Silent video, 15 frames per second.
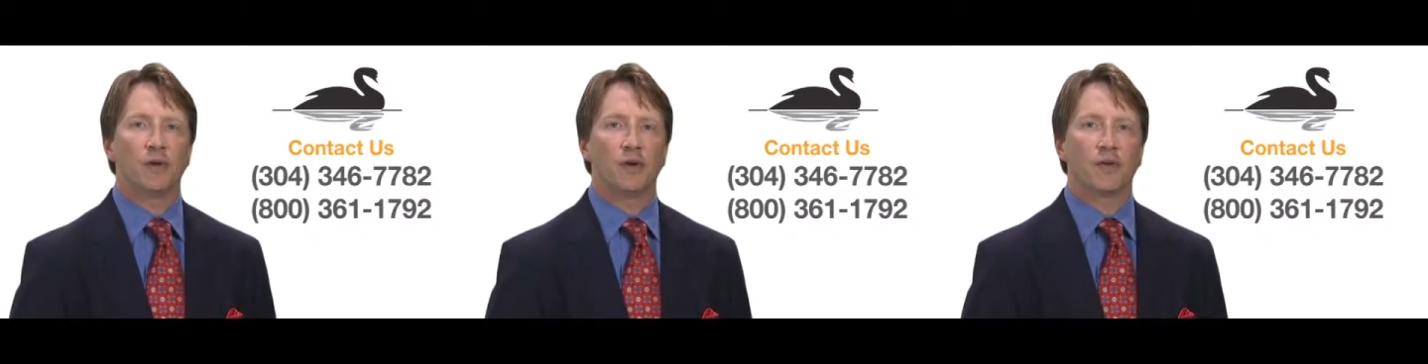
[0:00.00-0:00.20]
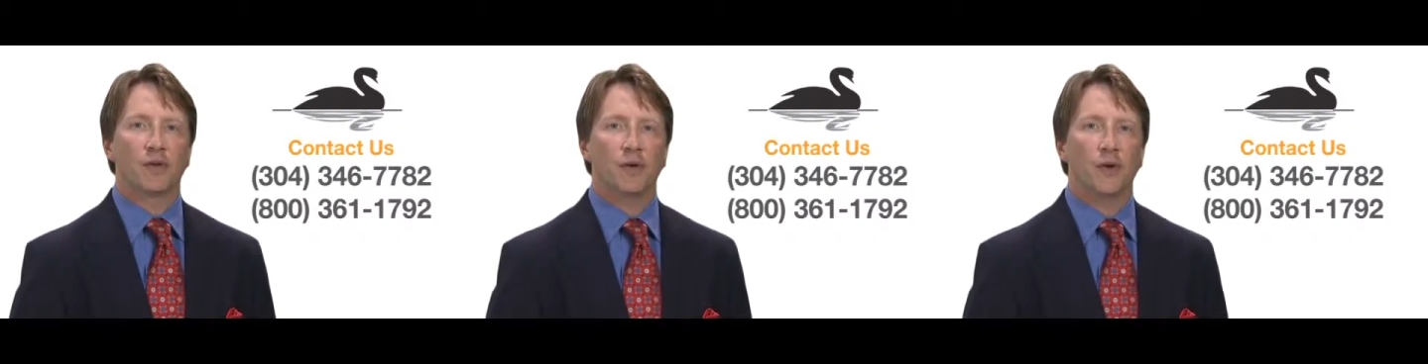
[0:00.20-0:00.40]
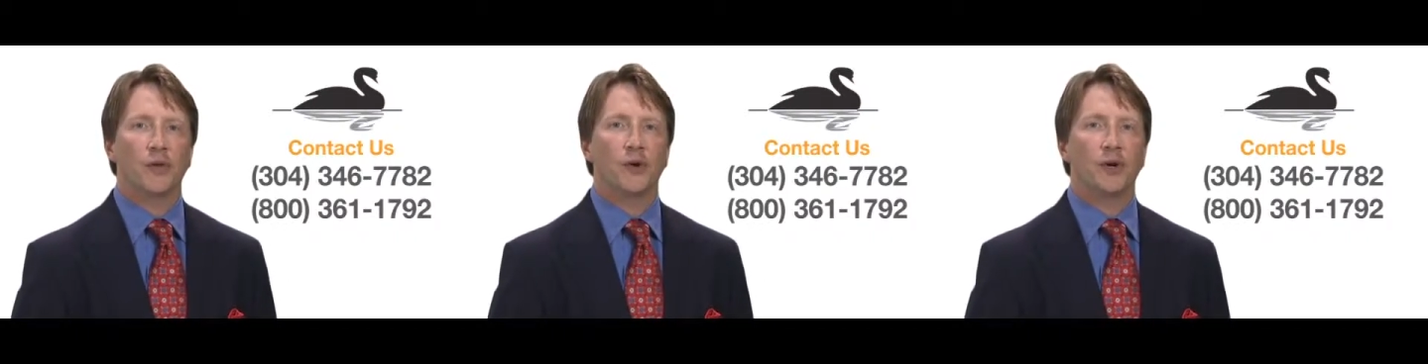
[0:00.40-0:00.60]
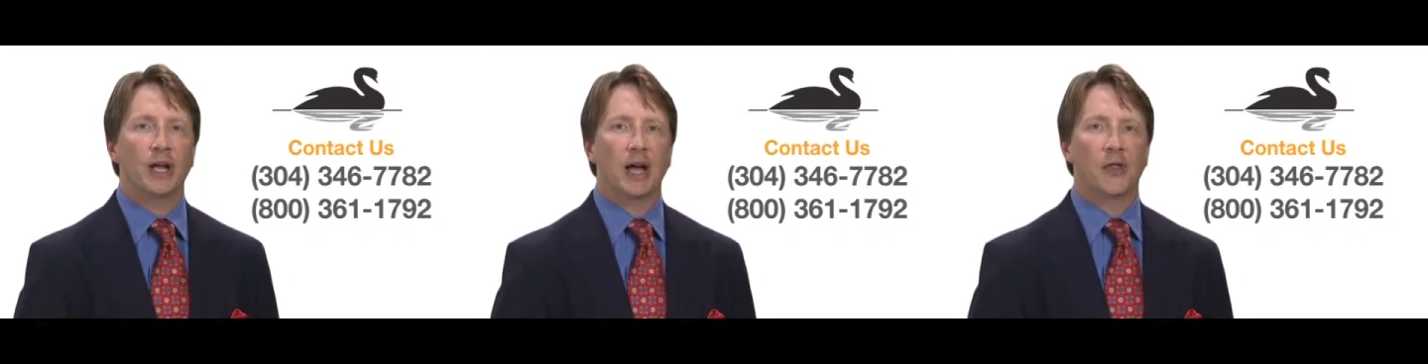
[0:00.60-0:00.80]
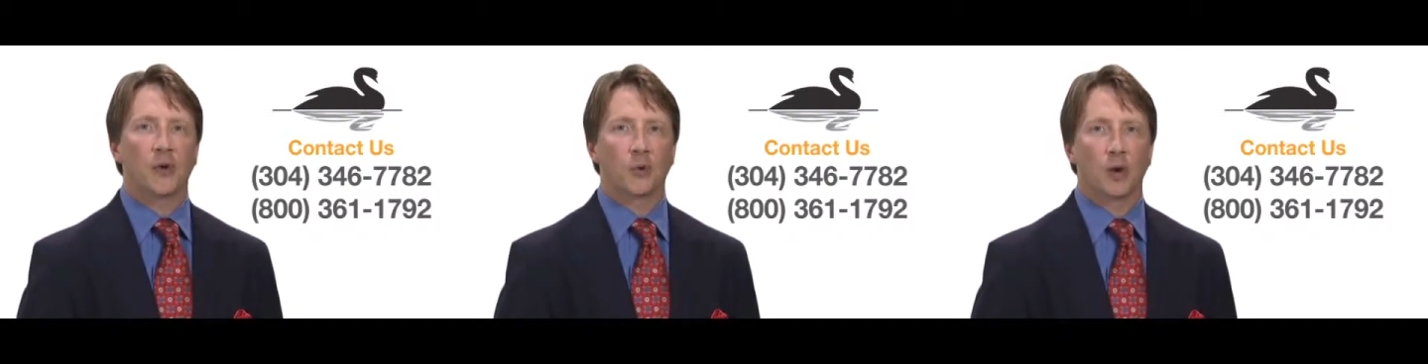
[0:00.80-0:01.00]
you further
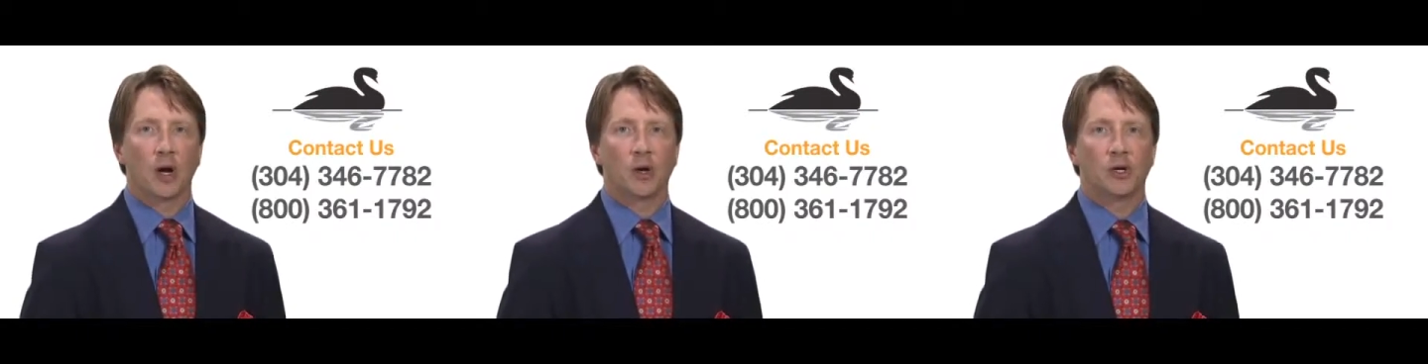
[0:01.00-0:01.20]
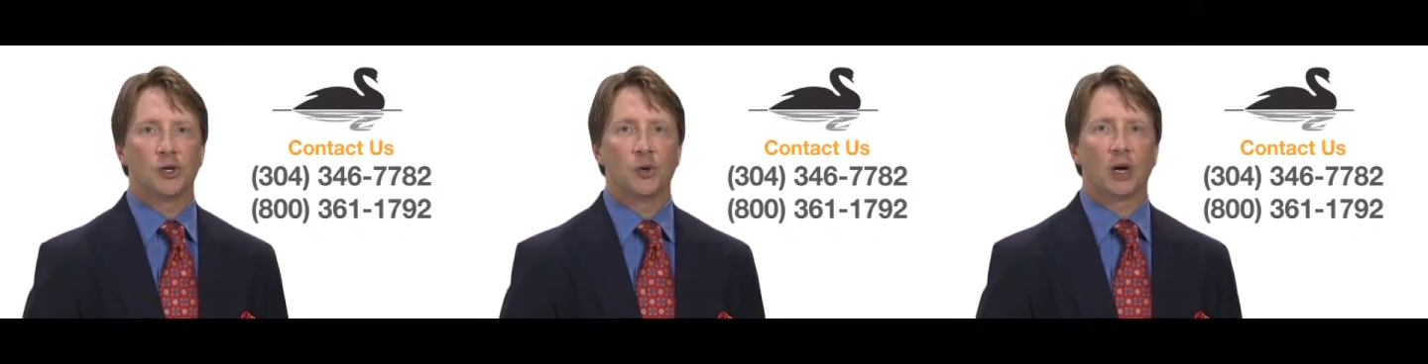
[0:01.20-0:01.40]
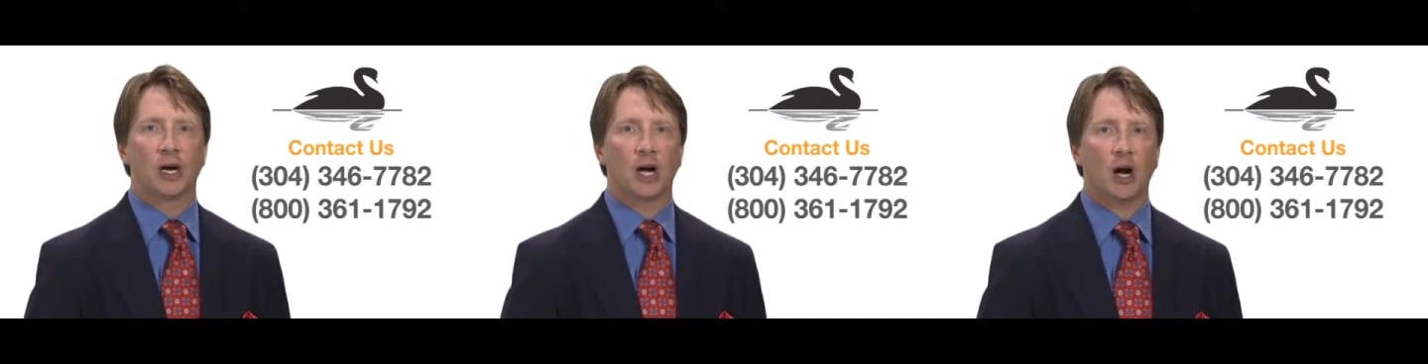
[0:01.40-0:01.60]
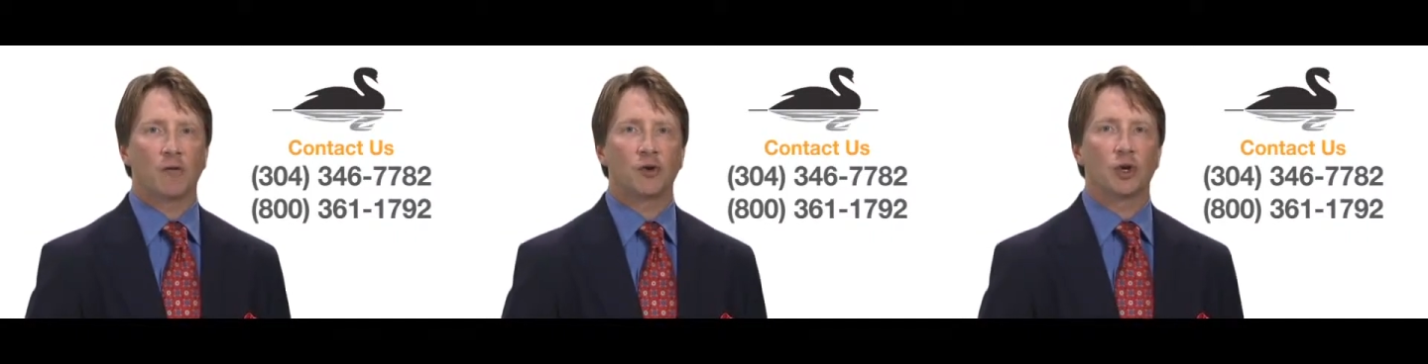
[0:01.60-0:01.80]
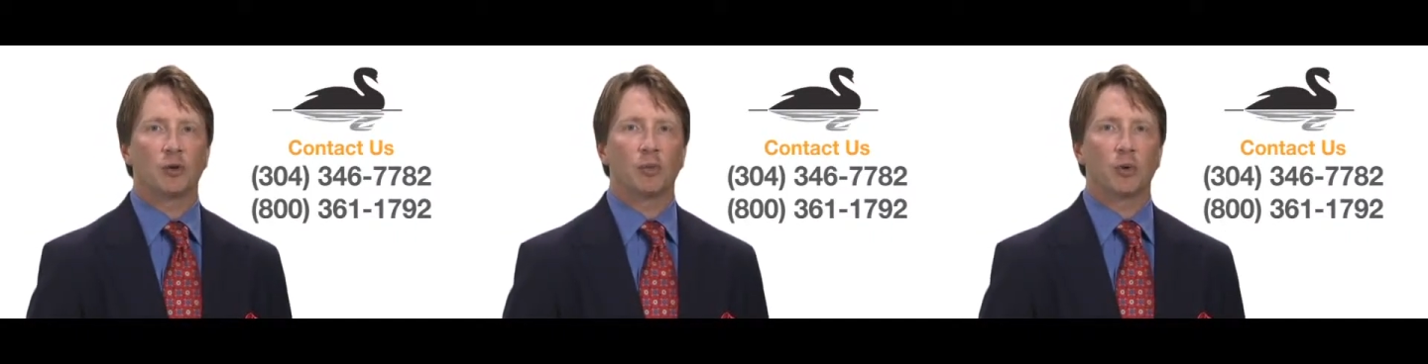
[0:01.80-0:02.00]
down the road to a
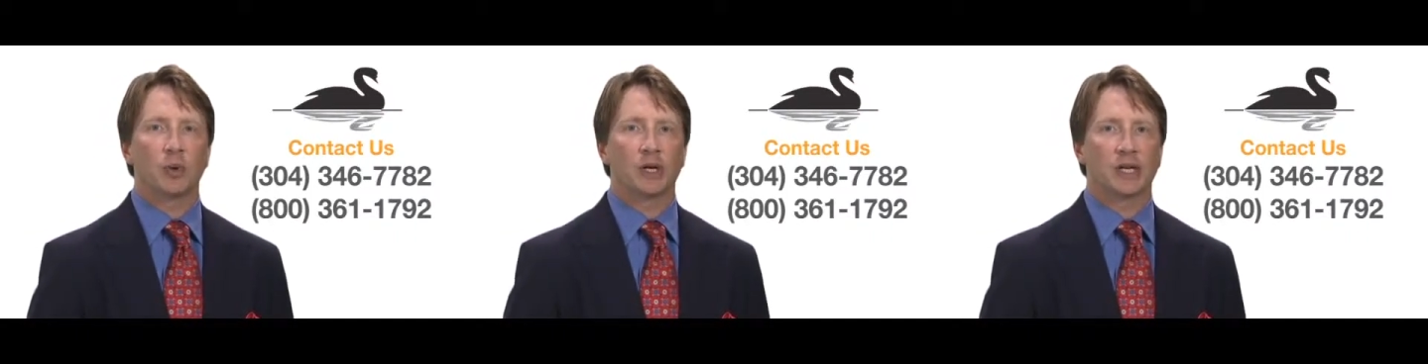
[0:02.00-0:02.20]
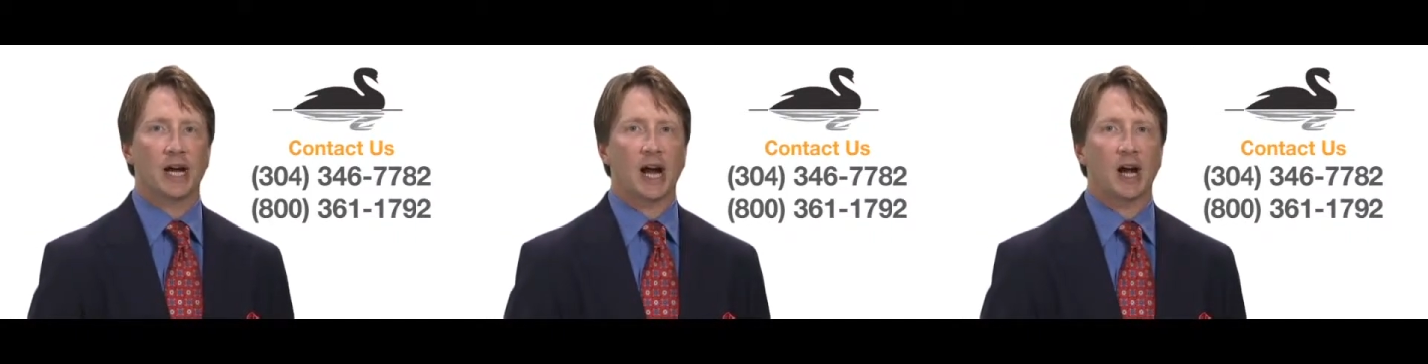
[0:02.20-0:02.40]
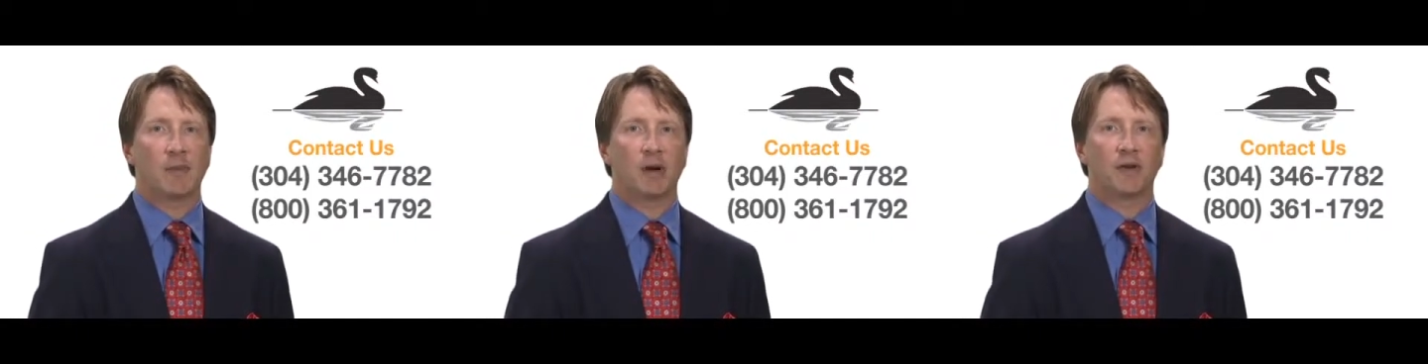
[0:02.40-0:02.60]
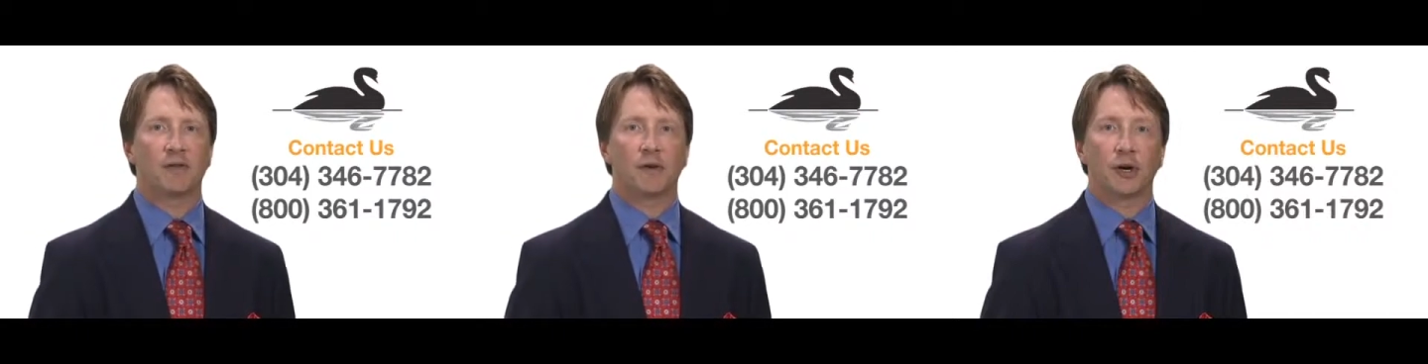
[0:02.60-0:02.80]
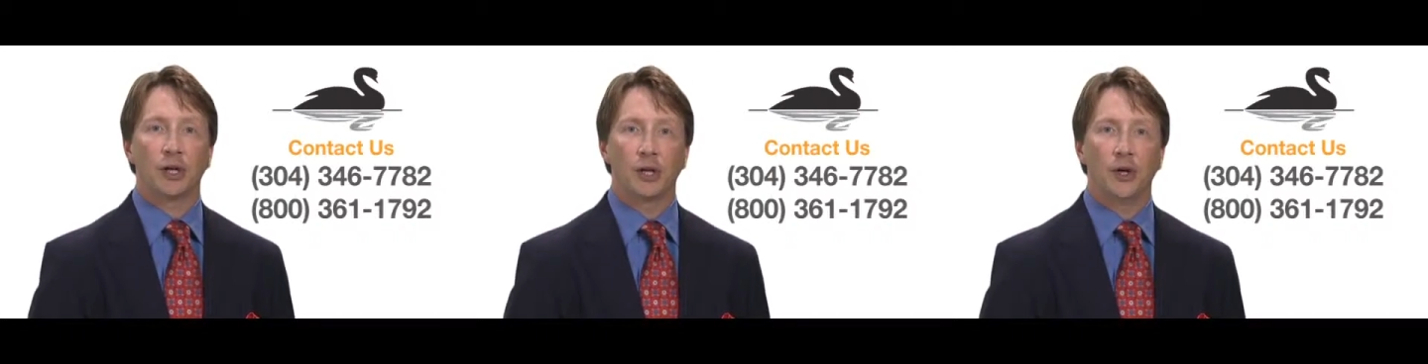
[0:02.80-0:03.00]
comfortable retirement
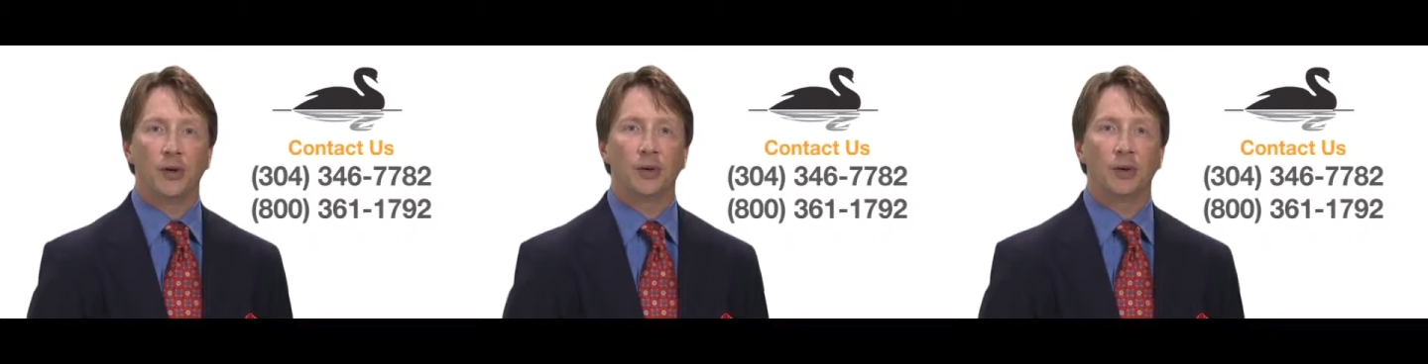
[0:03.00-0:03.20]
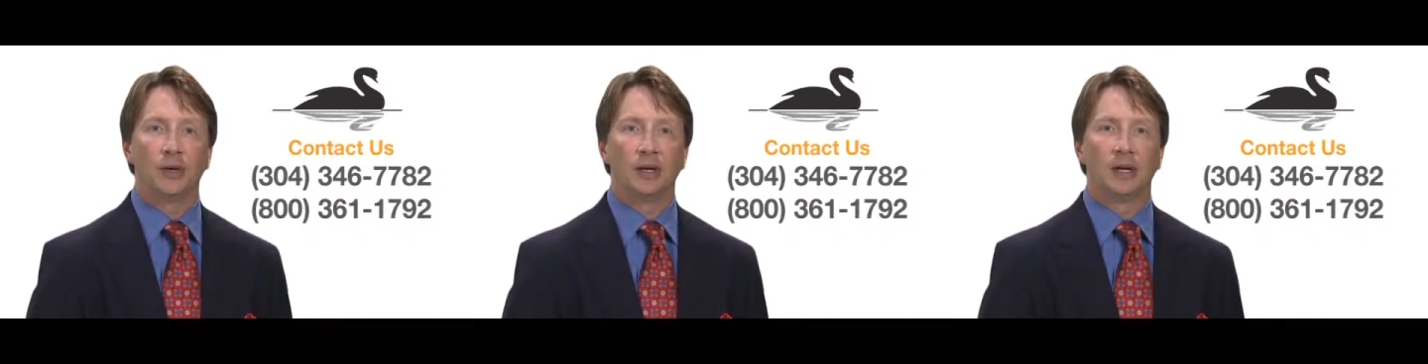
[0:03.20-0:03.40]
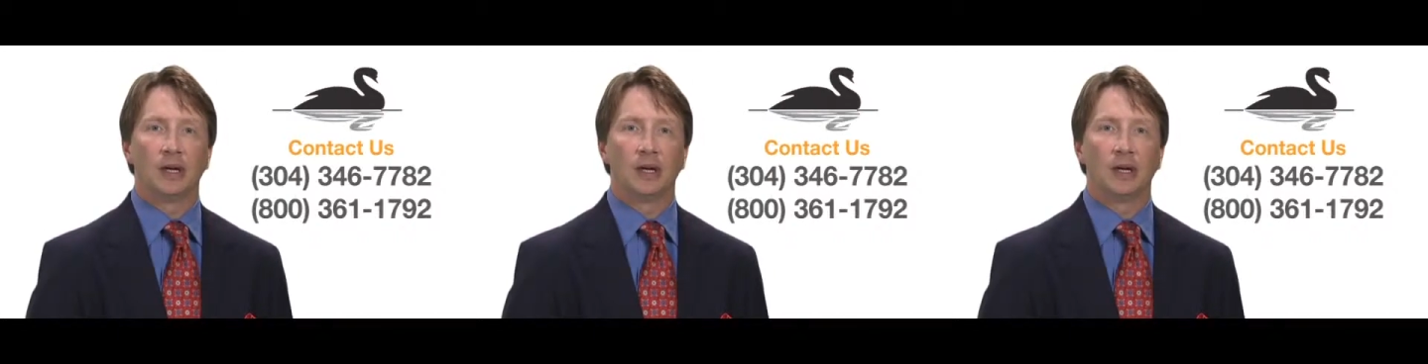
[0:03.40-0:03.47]
for you